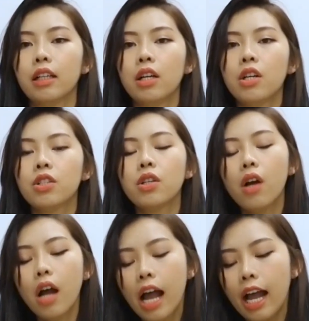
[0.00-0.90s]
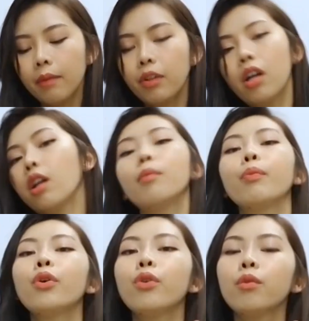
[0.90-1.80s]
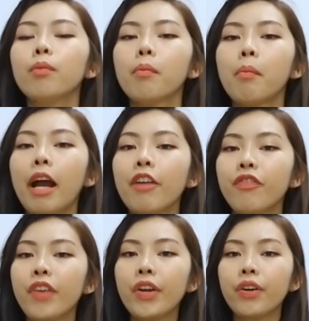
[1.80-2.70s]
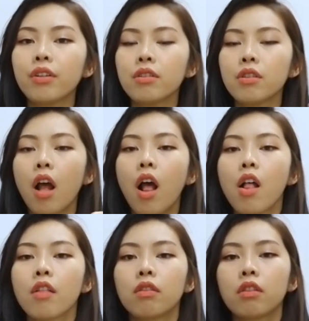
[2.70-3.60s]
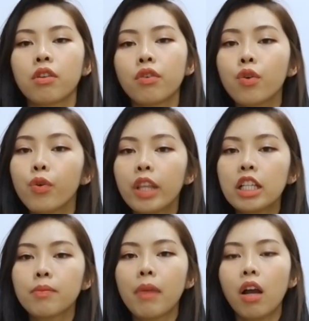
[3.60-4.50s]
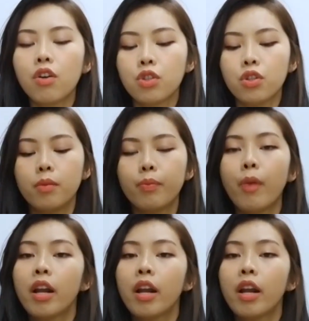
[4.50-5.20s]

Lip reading: So I'm gonna put my fingers through this bow to the body